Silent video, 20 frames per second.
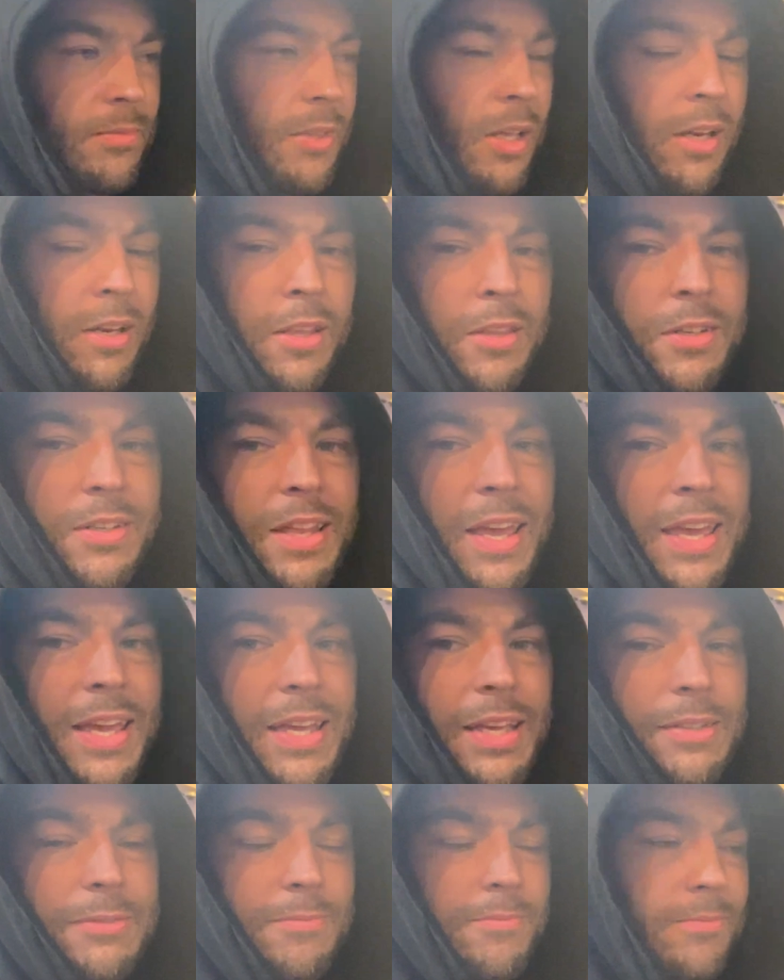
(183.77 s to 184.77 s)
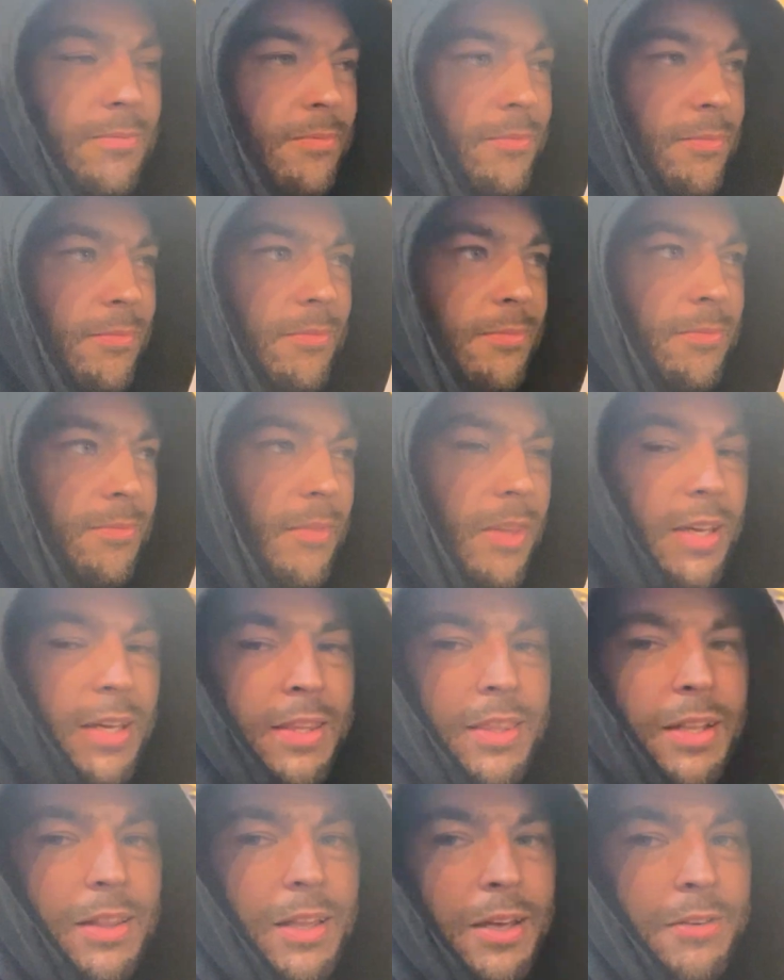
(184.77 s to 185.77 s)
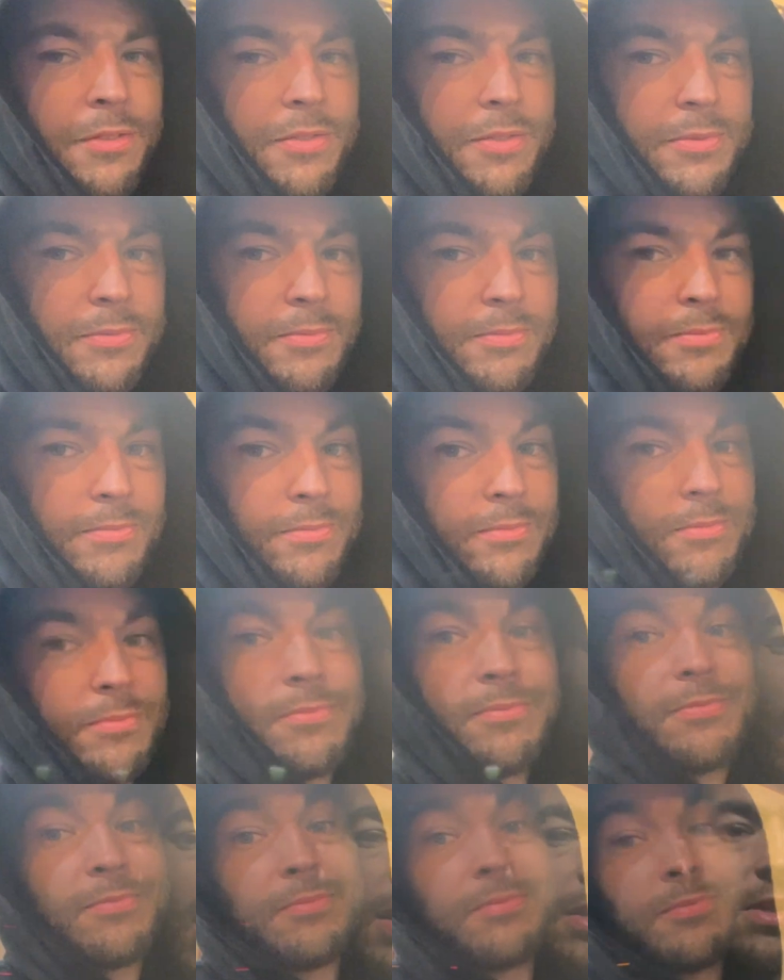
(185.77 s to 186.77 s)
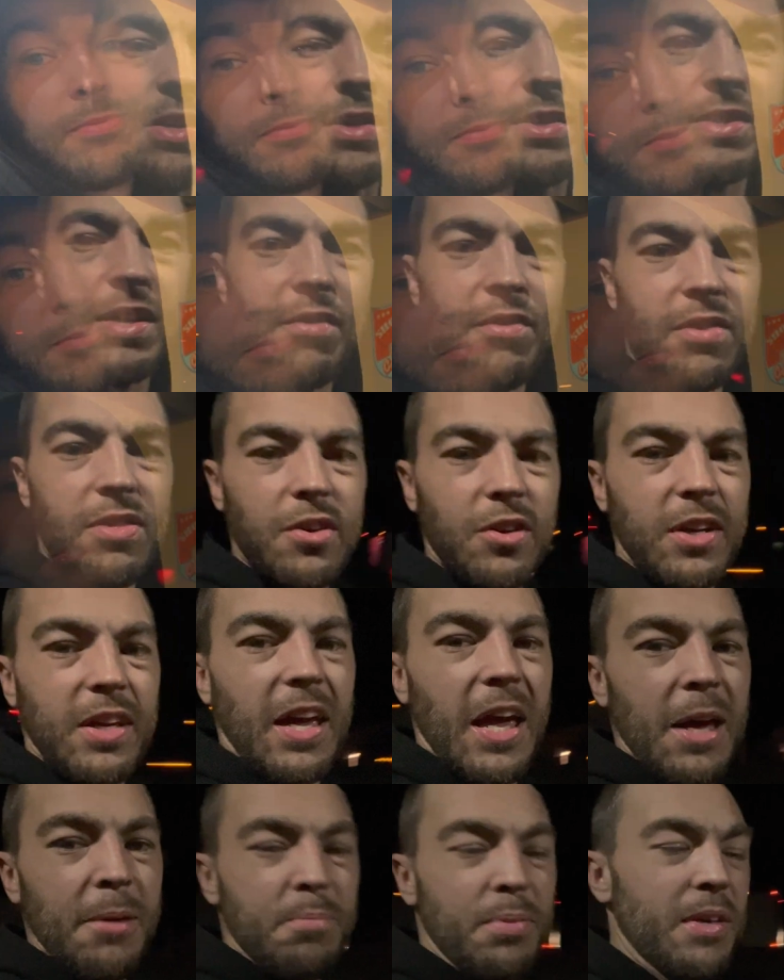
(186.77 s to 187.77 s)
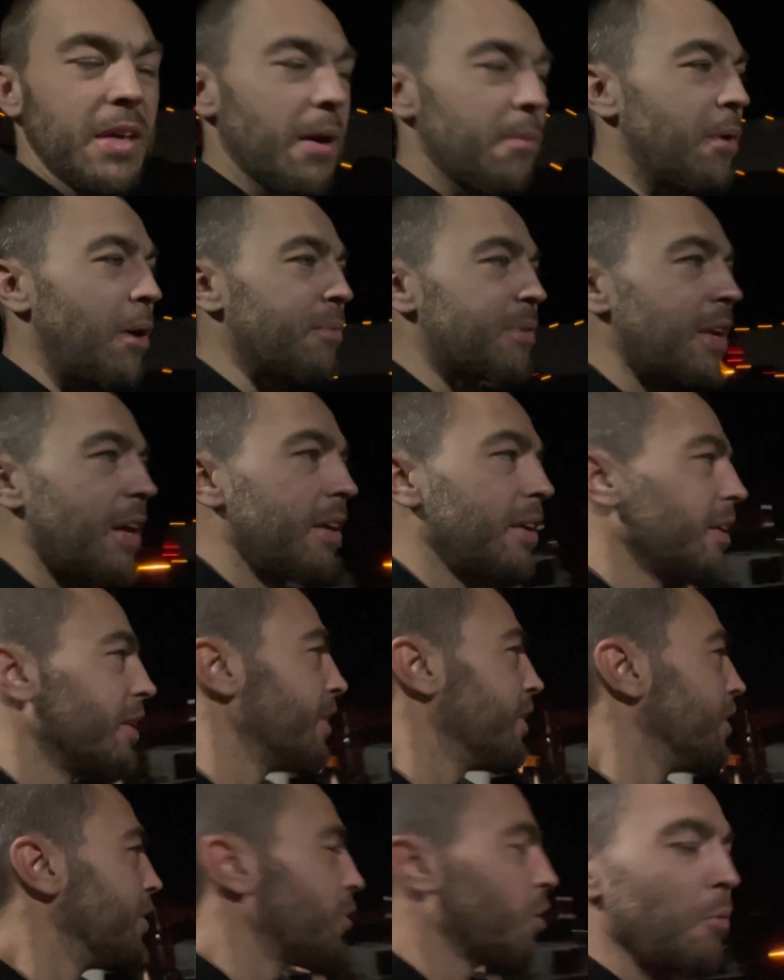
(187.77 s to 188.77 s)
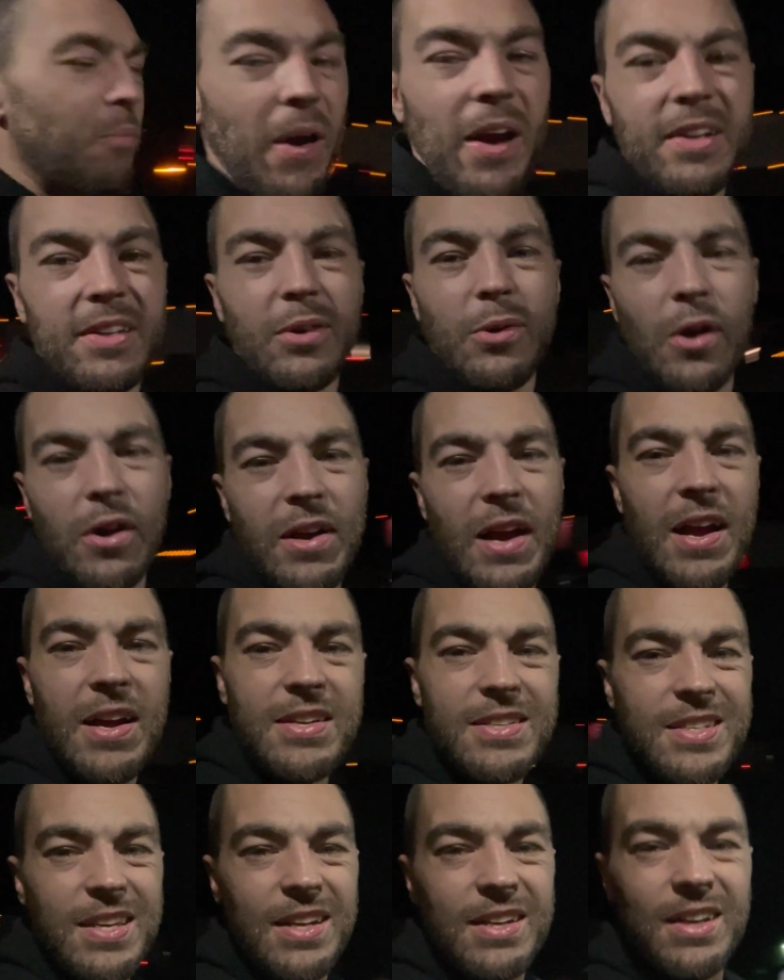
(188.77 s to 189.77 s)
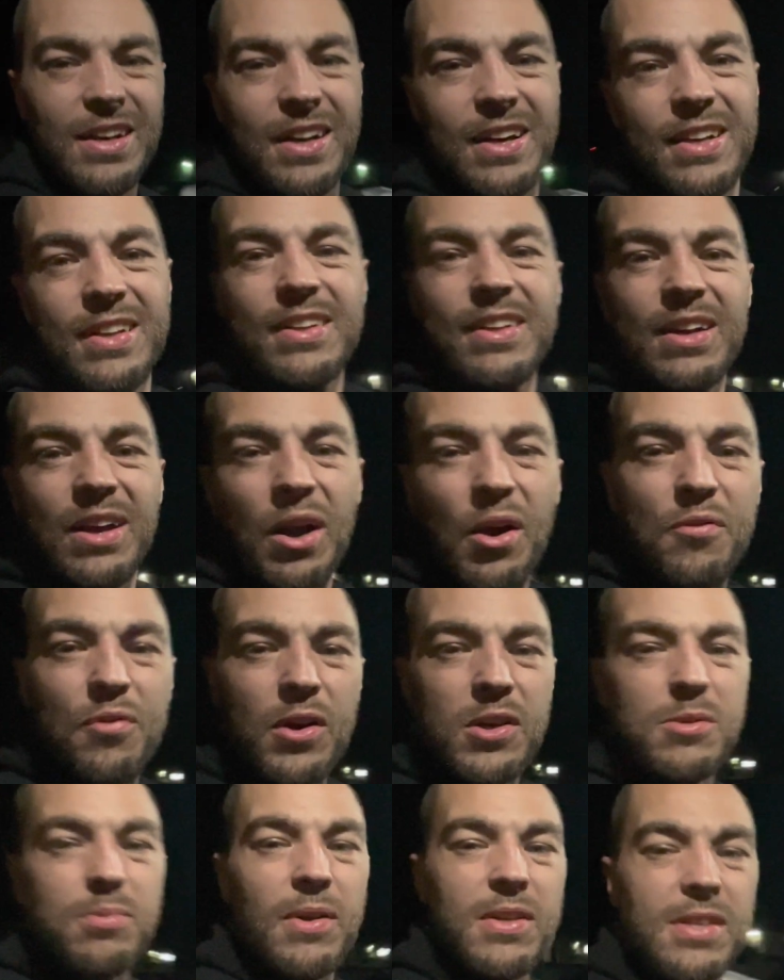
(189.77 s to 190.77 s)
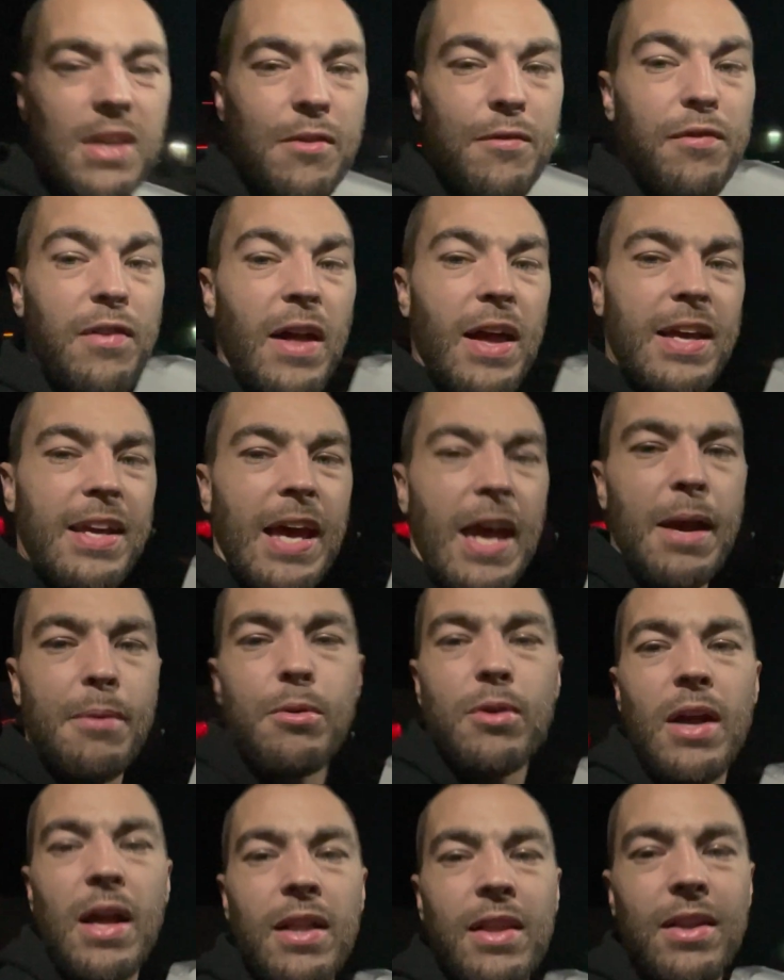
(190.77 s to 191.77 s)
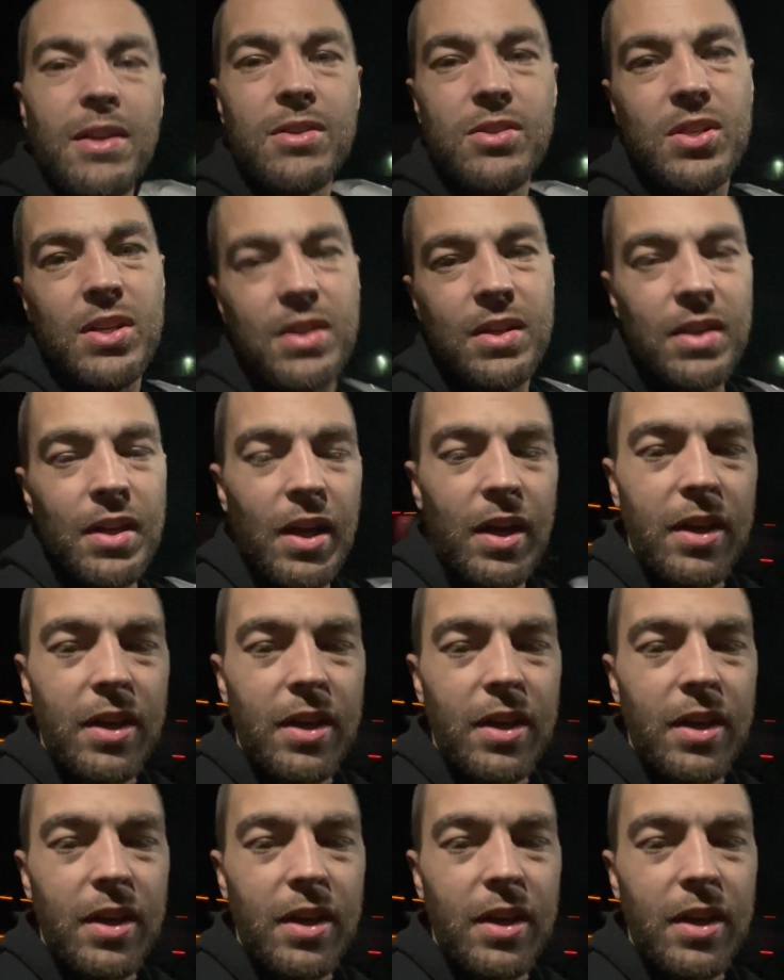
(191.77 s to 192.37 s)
Another day in the life. So guys, like 7:30, 8 p.m. update. We're back to our guys at our friend's place at Flying Hammer LLC.